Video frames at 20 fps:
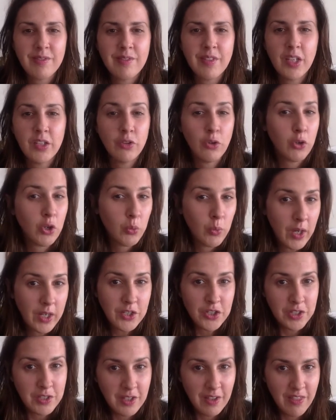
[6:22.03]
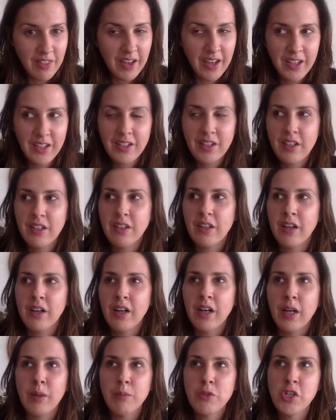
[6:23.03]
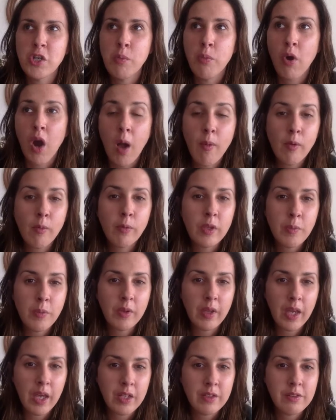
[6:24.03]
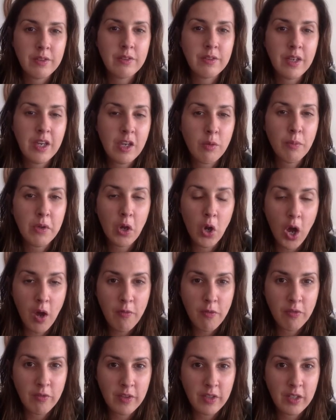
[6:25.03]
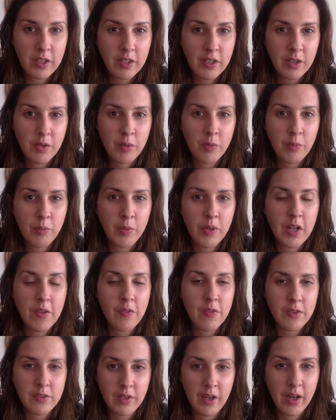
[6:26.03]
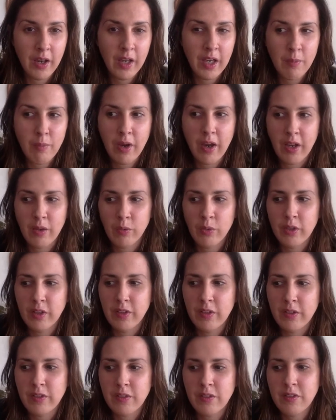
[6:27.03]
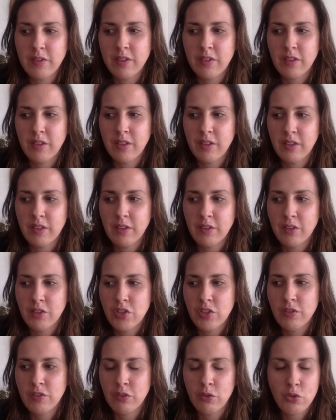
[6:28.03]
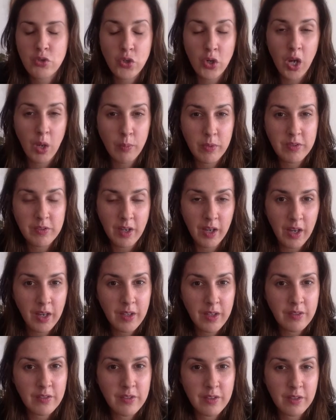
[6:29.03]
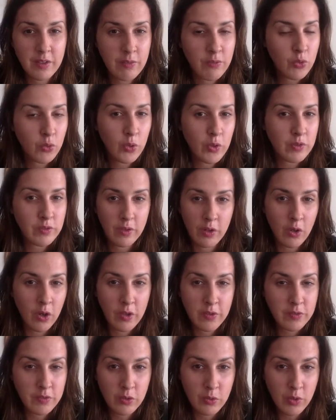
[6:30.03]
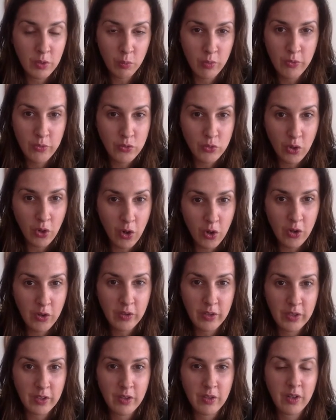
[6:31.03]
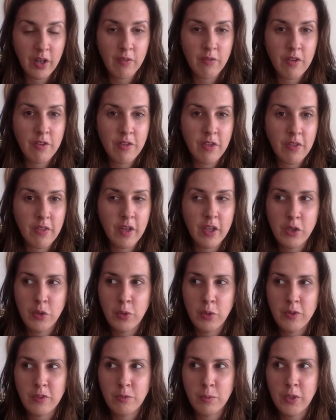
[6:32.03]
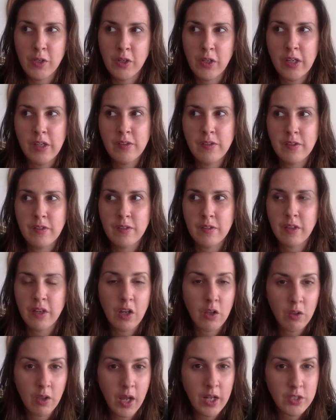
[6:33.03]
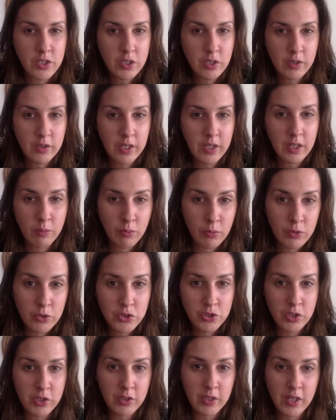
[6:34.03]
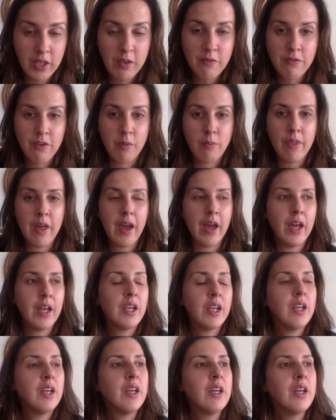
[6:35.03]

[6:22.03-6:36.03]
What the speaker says: I don't know why she did that. She probably planned to take me off of it. But at the time I was just so traumatized, and of course also in withdrawal and everything that you experience psychologically and emotionally from that.